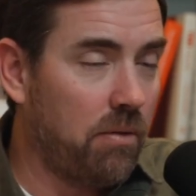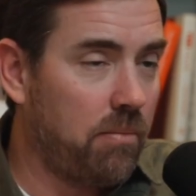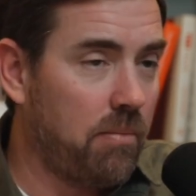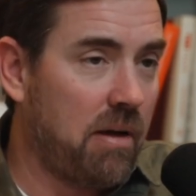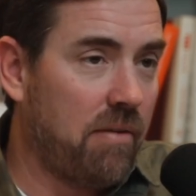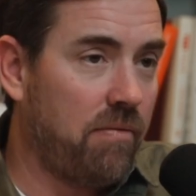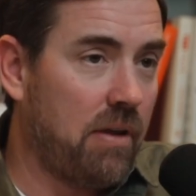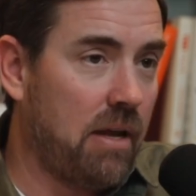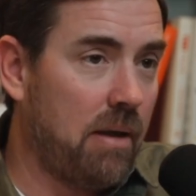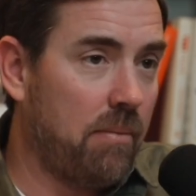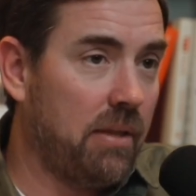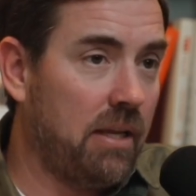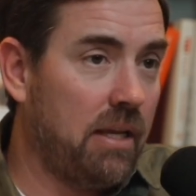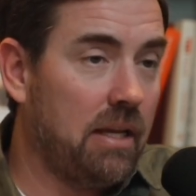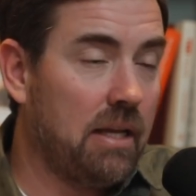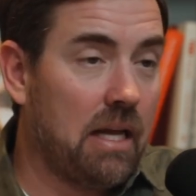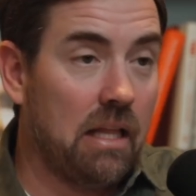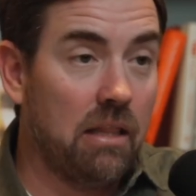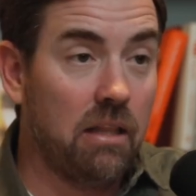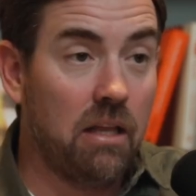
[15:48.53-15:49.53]
with my
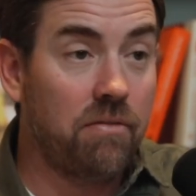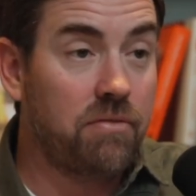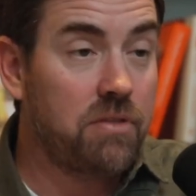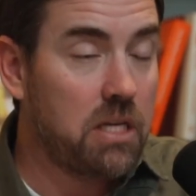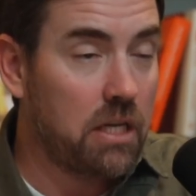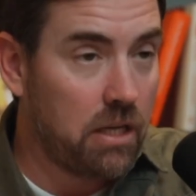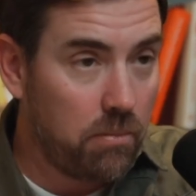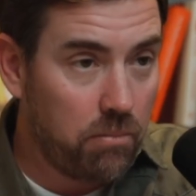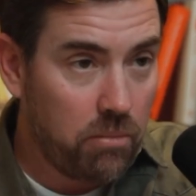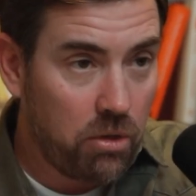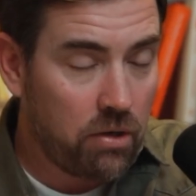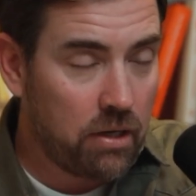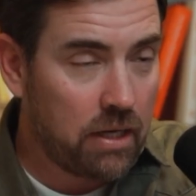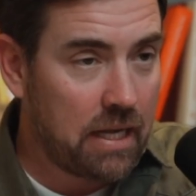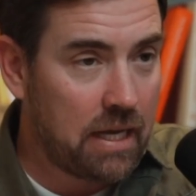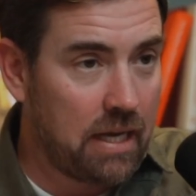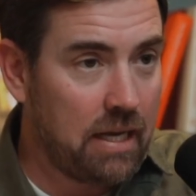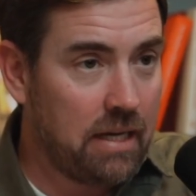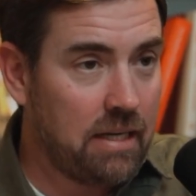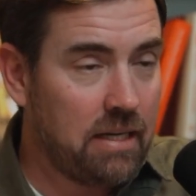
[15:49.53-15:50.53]
family. I love to
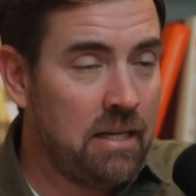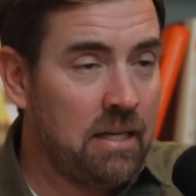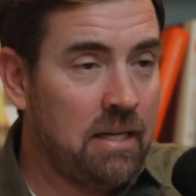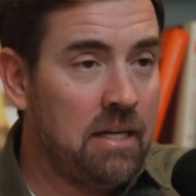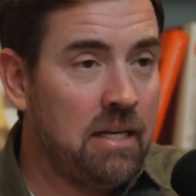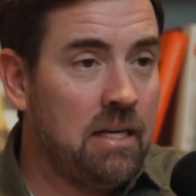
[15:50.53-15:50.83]
communicate.